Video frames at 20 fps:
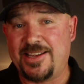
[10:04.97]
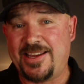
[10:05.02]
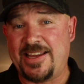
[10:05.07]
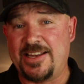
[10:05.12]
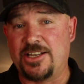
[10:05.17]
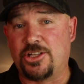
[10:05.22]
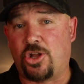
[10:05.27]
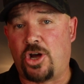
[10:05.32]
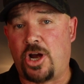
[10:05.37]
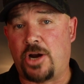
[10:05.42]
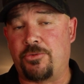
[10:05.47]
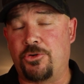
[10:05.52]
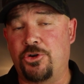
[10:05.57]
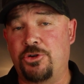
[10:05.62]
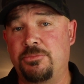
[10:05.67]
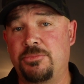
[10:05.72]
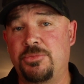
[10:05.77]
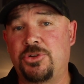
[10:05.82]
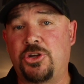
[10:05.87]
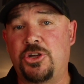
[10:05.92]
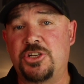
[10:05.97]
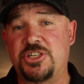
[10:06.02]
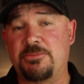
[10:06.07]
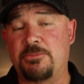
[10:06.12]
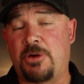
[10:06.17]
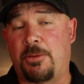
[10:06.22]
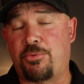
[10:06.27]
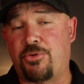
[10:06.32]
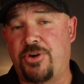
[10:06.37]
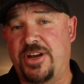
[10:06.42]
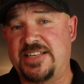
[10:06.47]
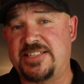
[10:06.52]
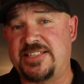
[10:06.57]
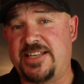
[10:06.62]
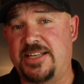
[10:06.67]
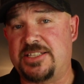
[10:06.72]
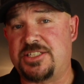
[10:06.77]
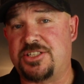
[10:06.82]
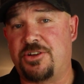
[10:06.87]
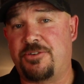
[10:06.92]
in Lightroom using my
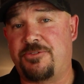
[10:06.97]
presets